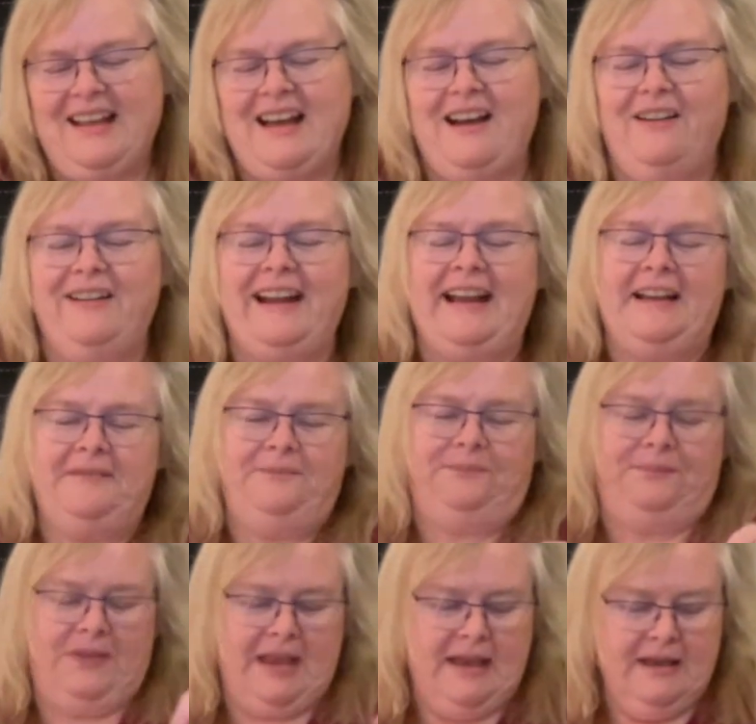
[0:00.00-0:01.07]
All right,
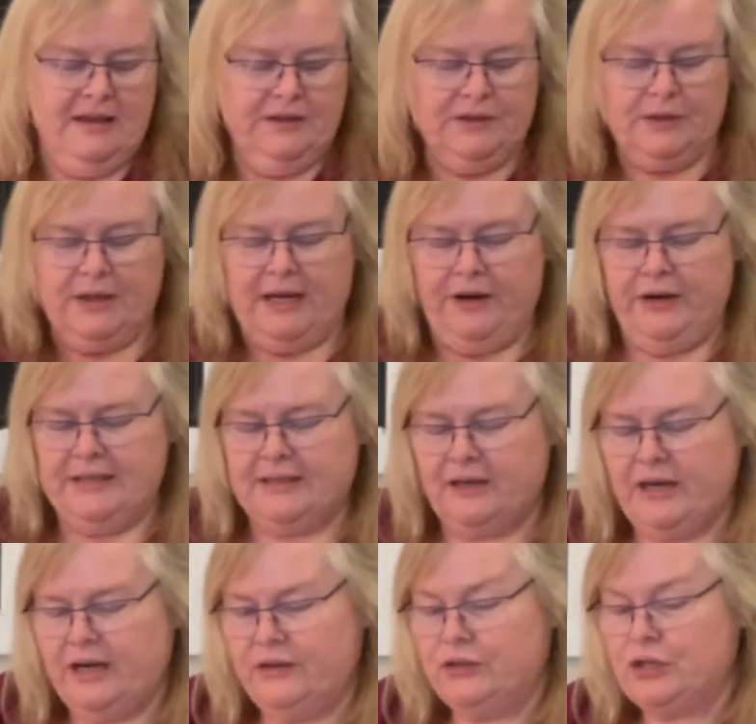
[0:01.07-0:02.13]
so there is
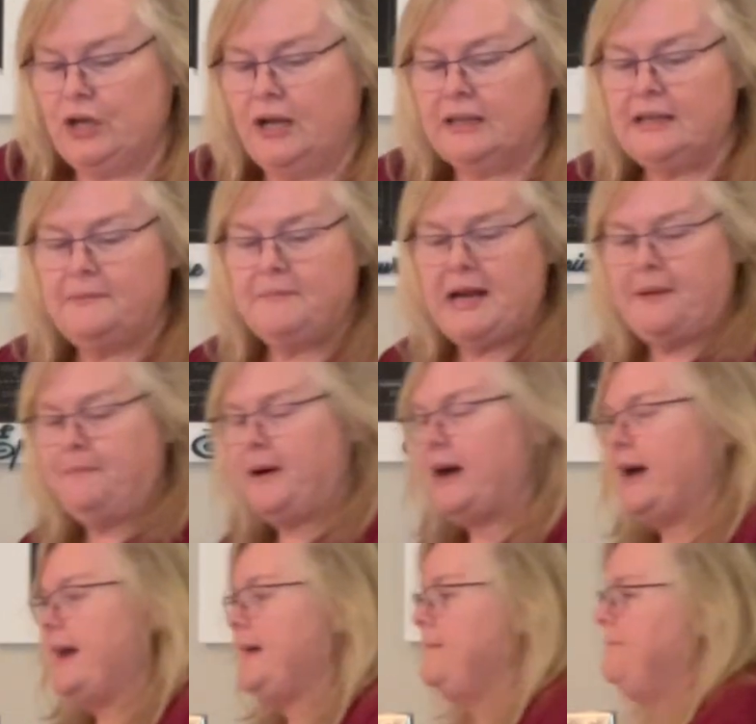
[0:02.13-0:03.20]
our chocolate mud
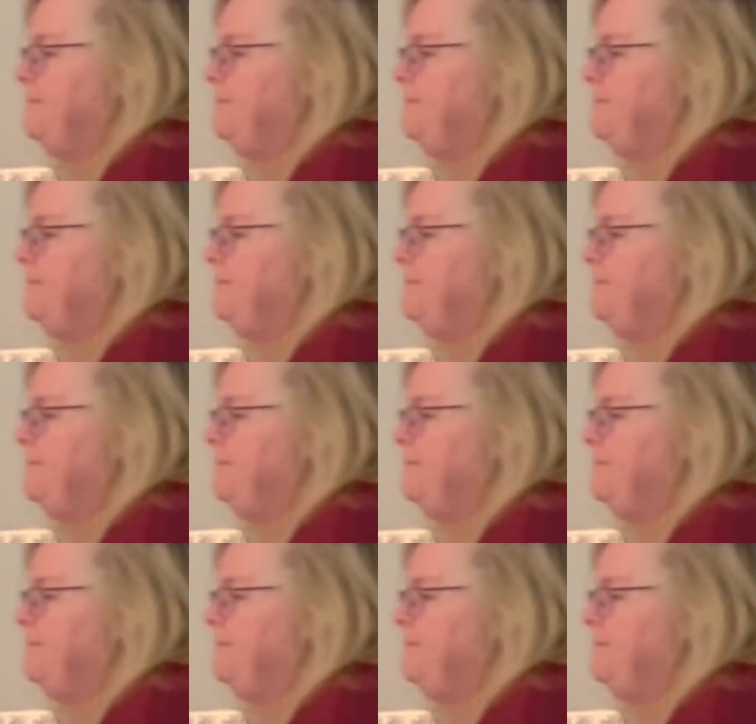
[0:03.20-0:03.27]
pie.